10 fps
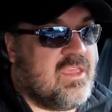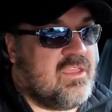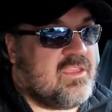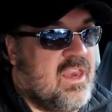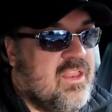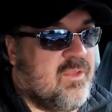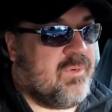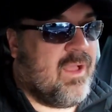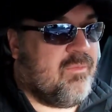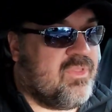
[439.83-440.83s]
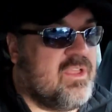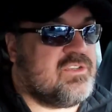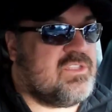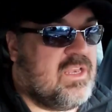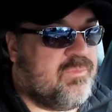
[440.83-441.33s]
he's got another problem with the
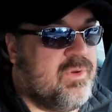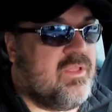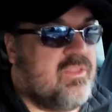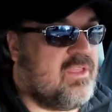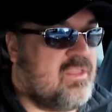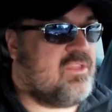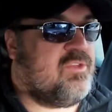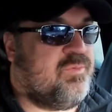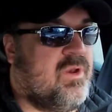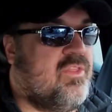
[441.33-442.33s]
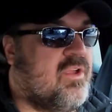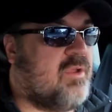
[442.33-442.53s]
engine that they just put in there.